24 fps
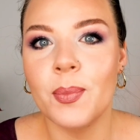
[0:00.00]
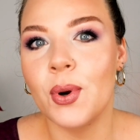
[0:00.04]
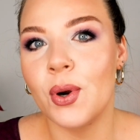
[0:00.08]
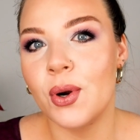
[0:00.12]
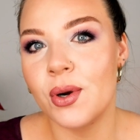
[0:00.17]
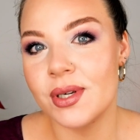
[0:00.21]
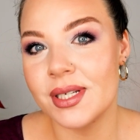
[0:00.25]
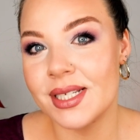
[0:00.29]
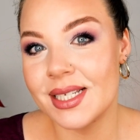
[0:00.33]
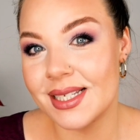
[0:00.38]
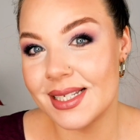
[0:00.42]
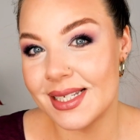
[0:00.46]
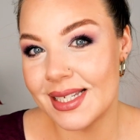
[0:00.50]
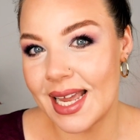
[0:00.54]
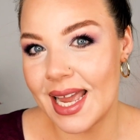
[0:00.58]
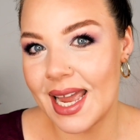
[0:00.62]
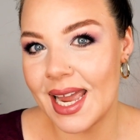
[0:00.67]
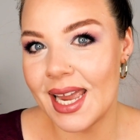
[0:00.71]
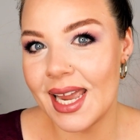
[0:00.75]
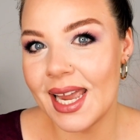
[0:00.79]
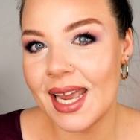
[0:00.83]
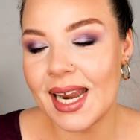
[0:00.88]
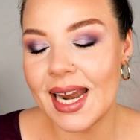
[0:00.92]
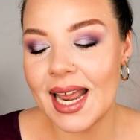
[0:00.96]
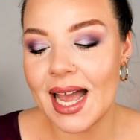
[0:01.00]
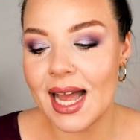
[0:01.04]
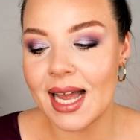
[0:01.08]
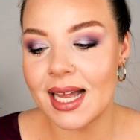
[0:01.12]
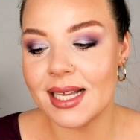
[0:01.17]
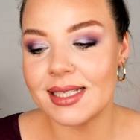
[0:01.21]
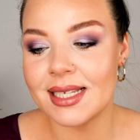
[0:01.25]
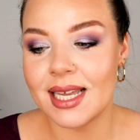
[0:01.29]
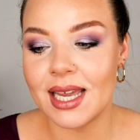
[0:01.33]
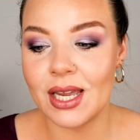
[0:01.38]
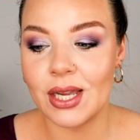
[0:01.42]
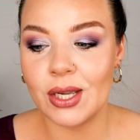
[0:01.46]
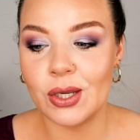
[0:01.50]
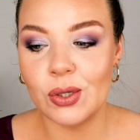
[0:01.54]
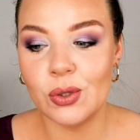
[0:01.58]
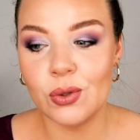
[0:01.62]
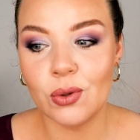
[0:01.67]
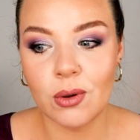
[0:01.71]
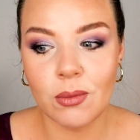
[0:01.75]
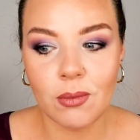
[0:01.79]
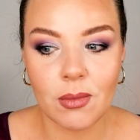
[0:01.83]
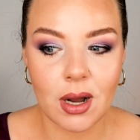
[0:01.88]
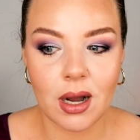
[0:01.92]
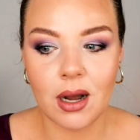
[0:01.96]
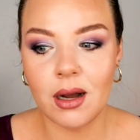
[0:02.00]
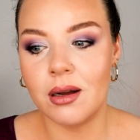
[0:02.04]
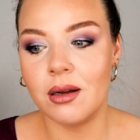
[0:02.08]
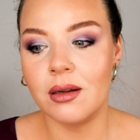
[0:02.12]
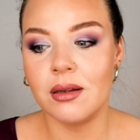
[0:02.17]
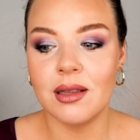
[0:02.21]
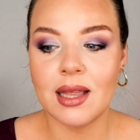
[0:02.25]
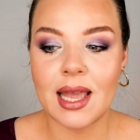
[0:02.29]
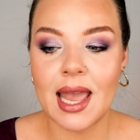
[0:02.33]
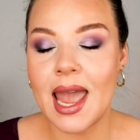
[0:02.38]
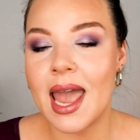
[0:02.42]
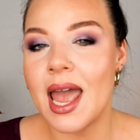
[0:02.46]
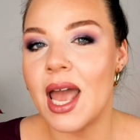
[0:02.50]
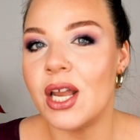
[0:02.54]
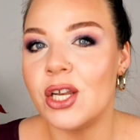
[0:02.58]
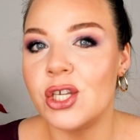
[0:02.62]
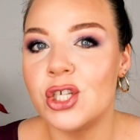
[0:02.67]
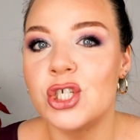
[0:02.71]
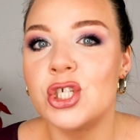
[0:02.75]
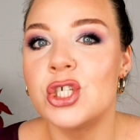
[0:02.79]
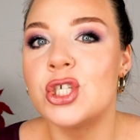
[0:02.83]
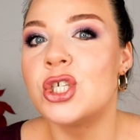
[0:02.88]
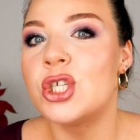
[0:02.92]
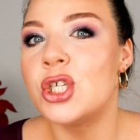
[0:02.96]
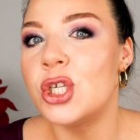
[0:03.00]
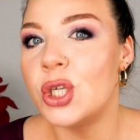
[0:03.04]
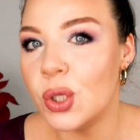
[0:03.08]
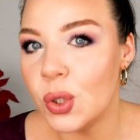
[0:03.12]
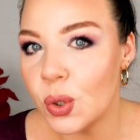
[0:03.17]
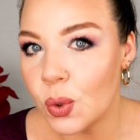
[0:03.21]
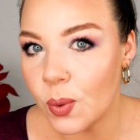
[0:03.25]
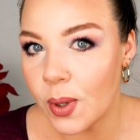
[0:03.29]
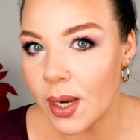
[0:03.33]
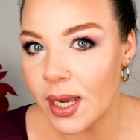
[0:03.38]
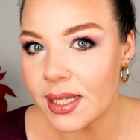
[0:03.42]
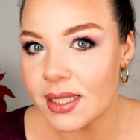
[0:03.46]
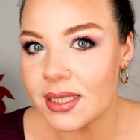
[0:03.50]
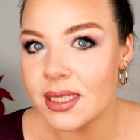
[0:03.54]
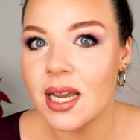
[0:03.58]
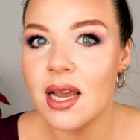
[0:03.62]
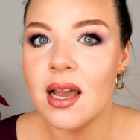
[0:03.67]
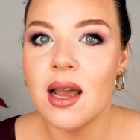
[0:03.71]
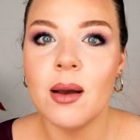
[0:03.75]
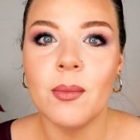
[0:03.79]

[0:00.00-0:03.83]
per se, it has a gourmand edge to it,